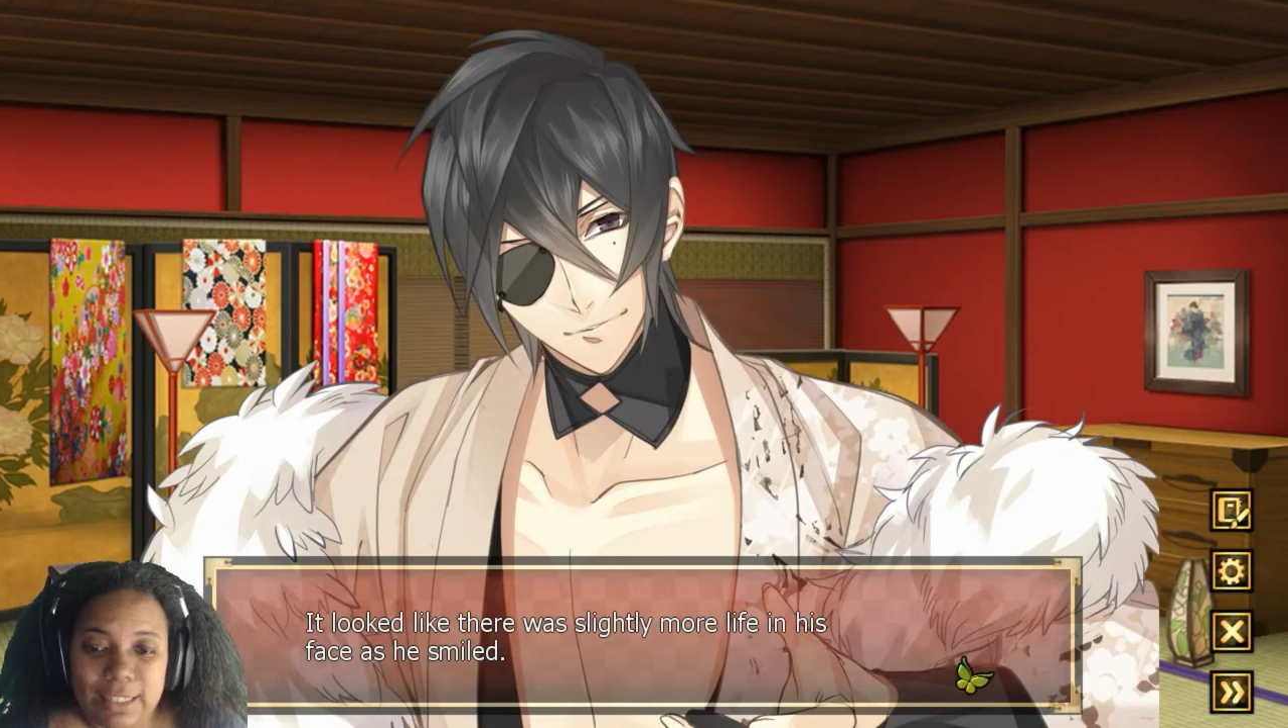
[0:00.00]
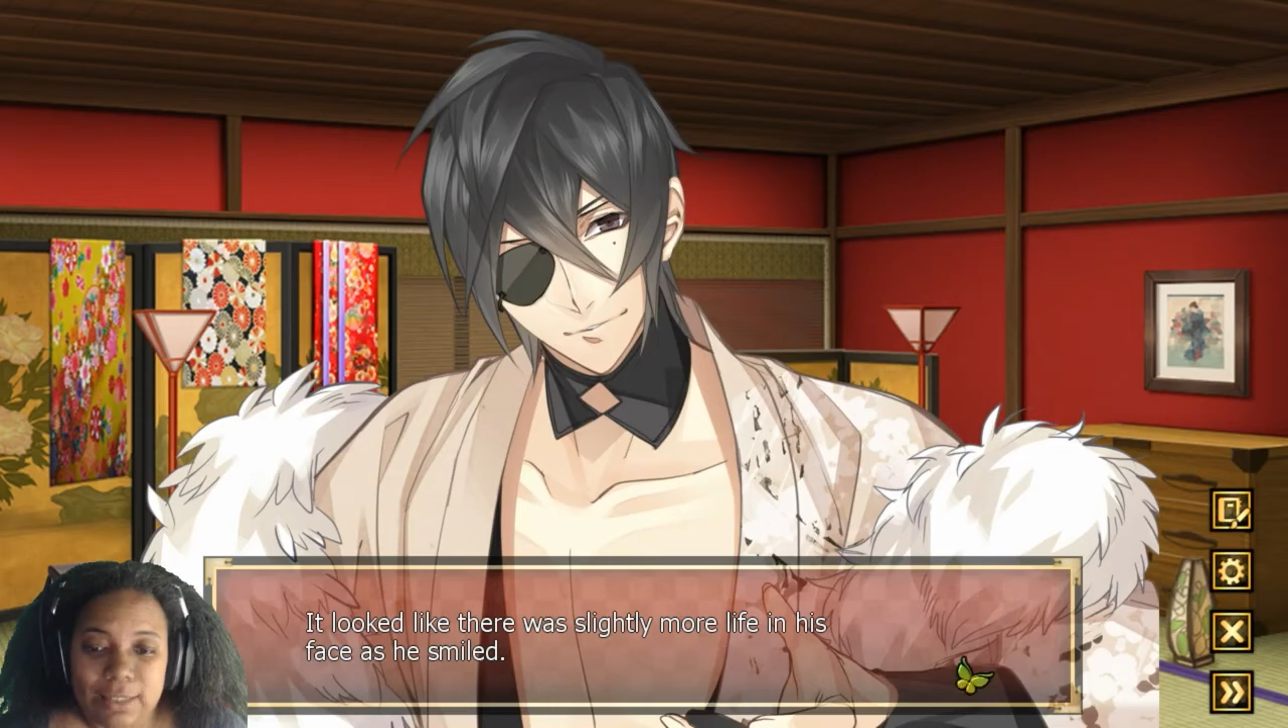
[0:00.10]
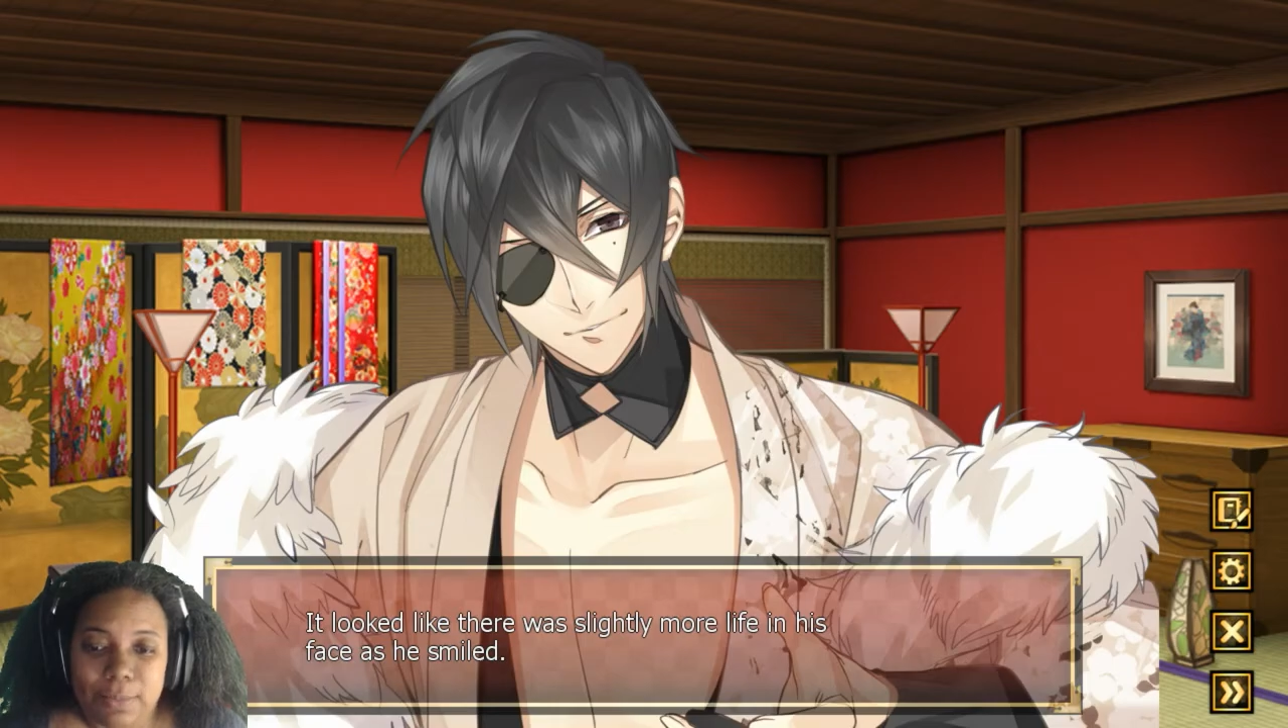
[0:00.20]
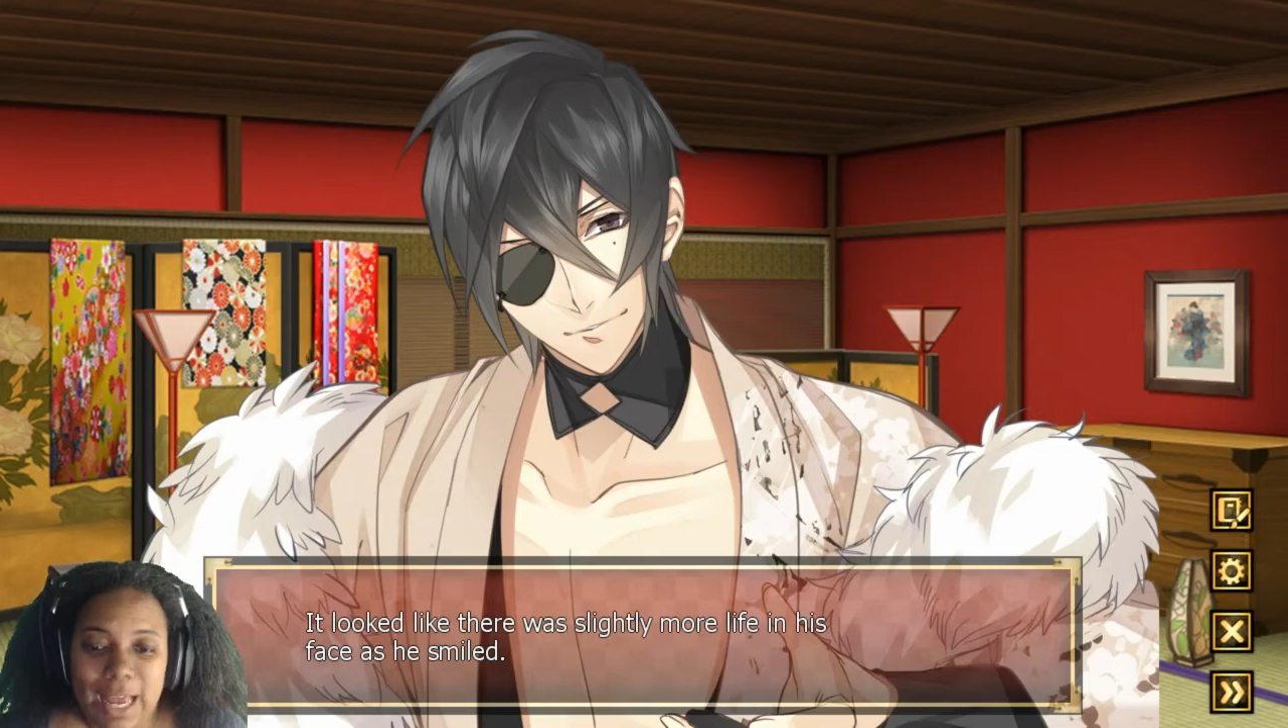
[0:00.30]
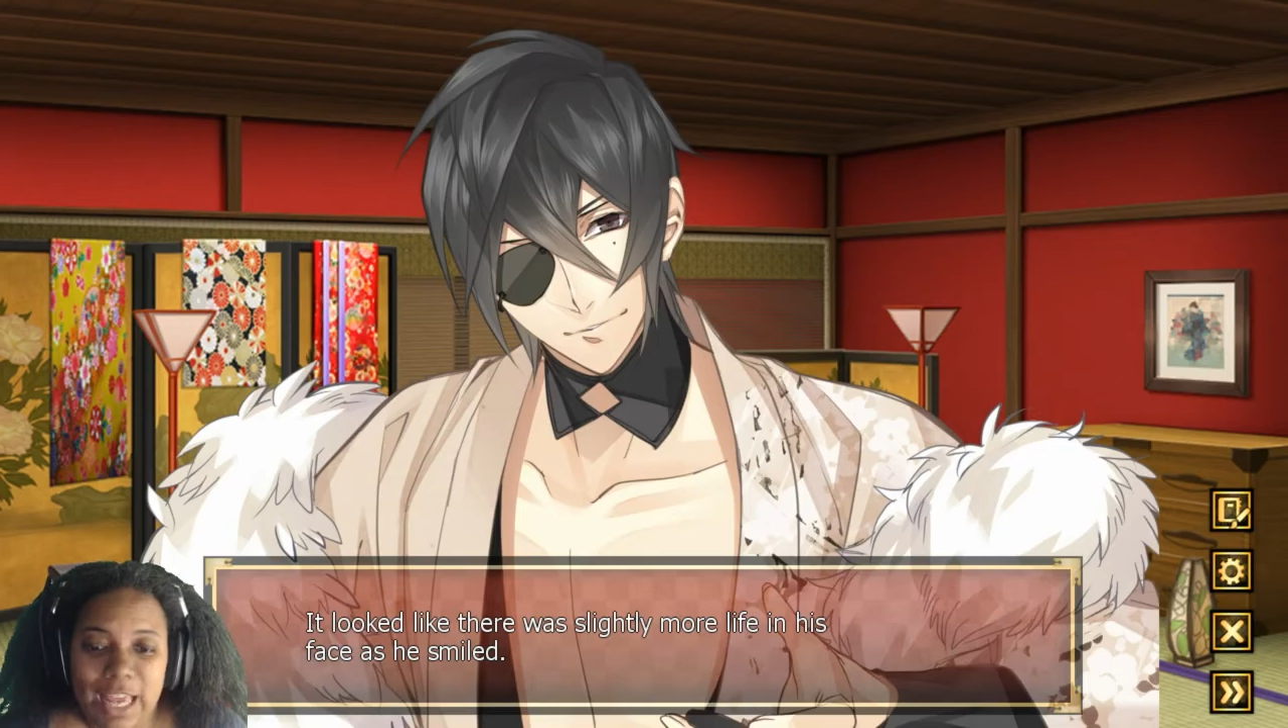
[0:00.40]

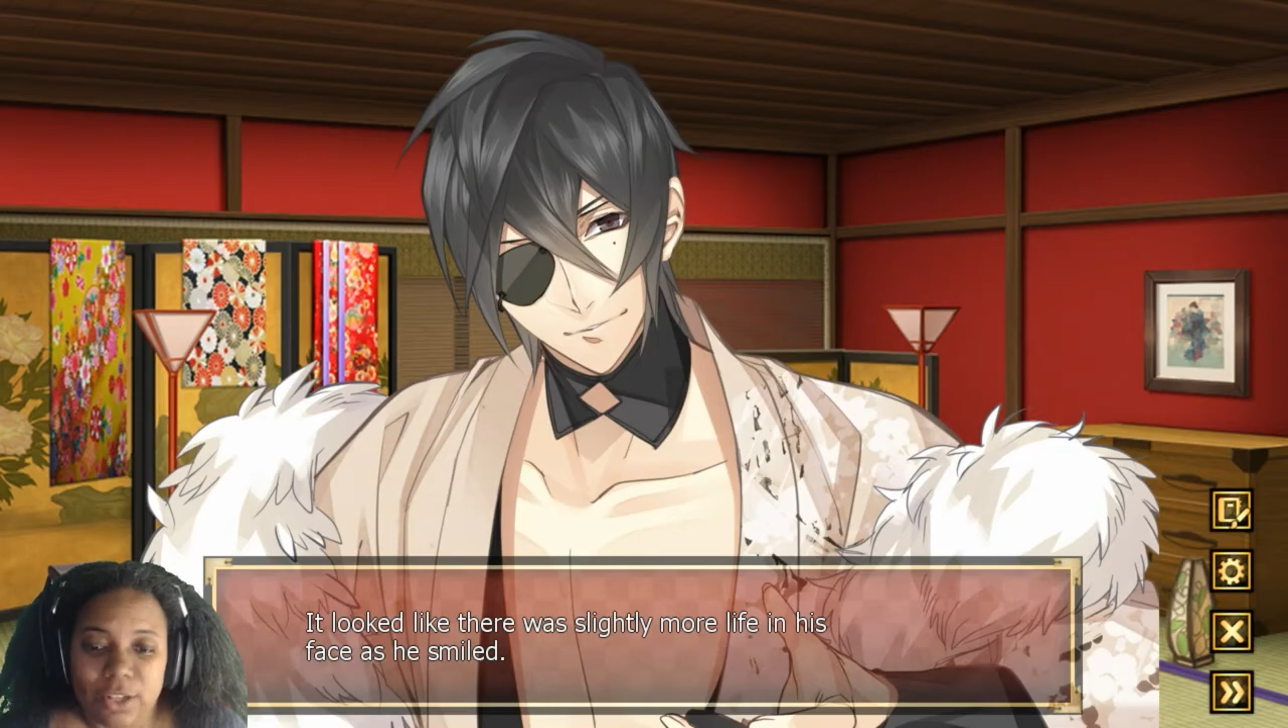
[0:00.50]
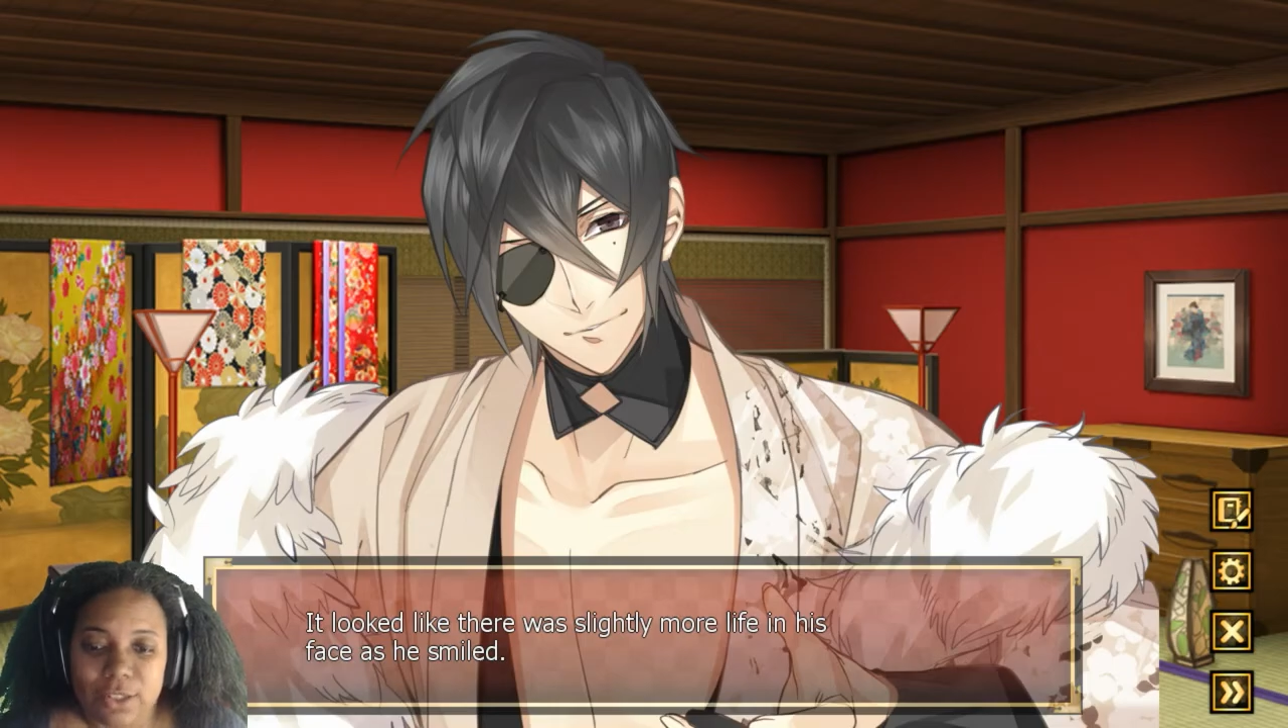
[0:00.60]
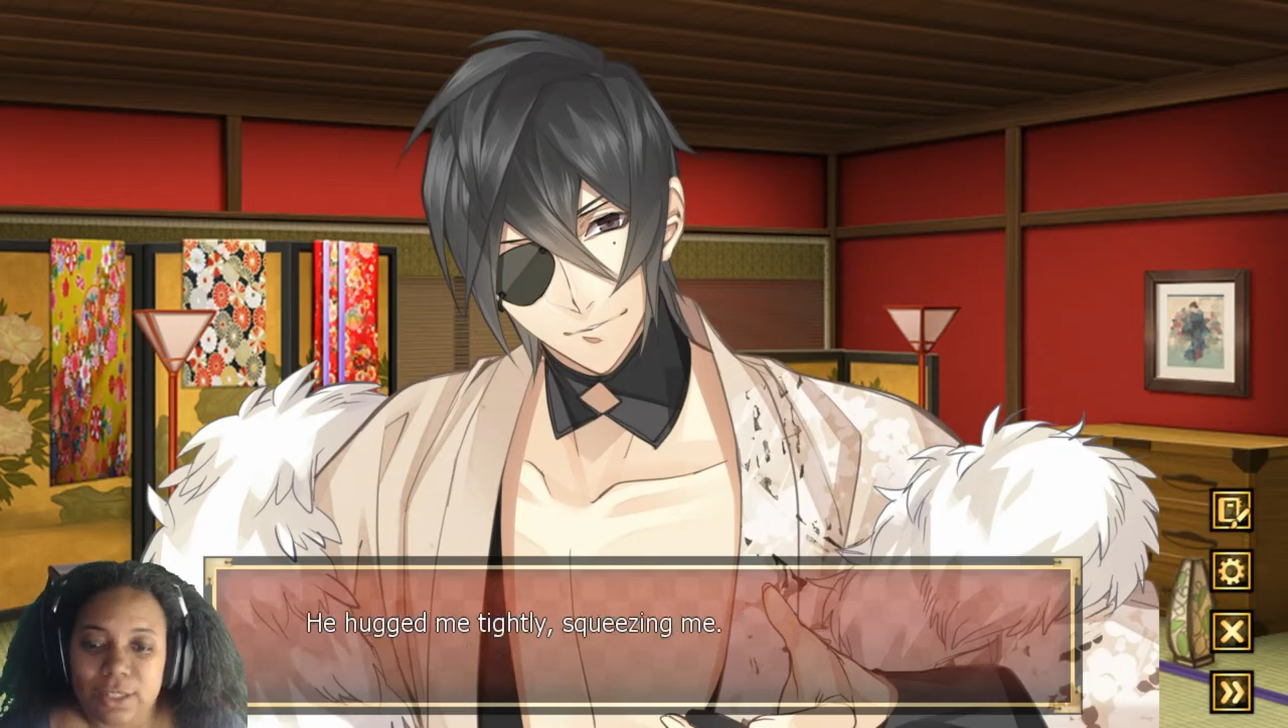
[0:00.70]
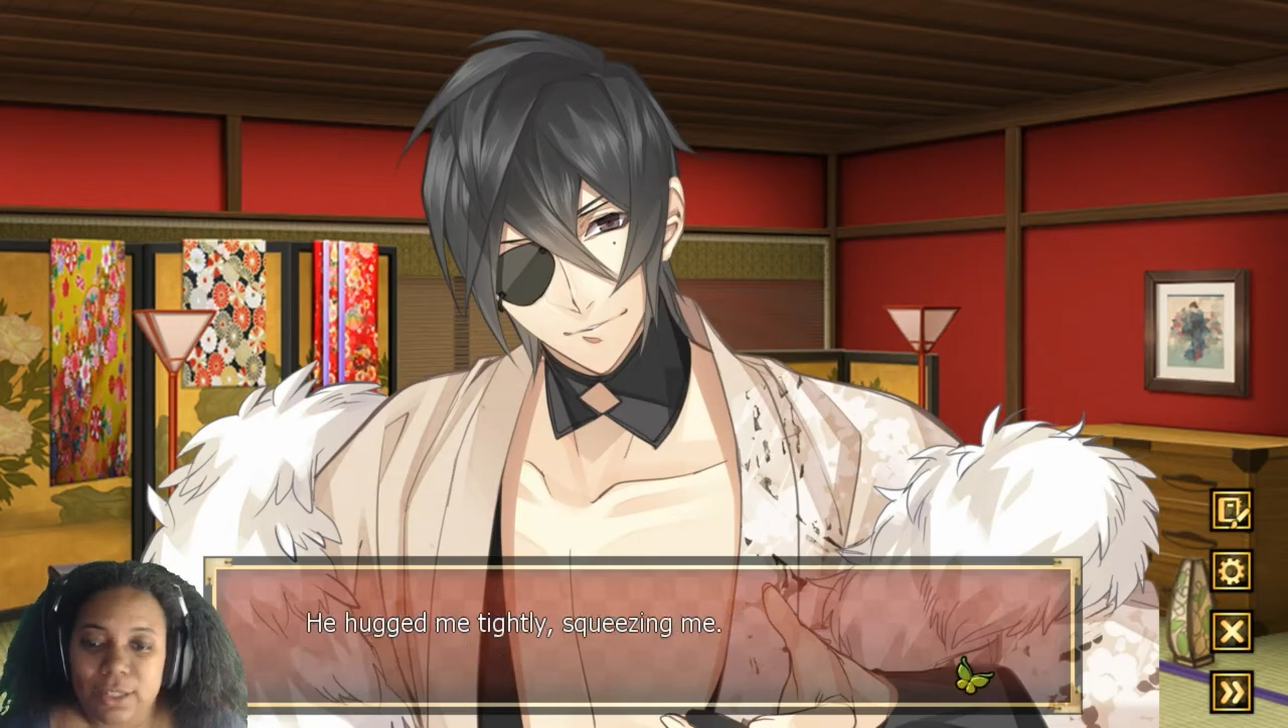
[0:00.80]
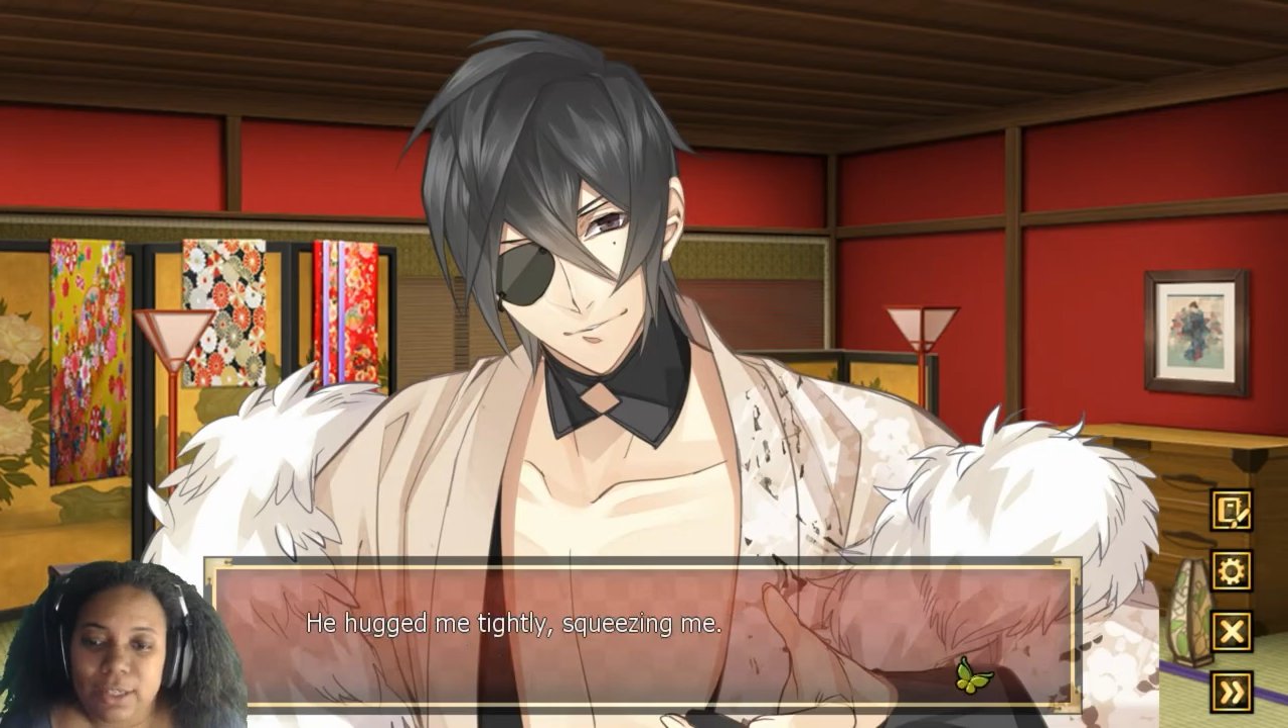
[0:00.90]
smiled.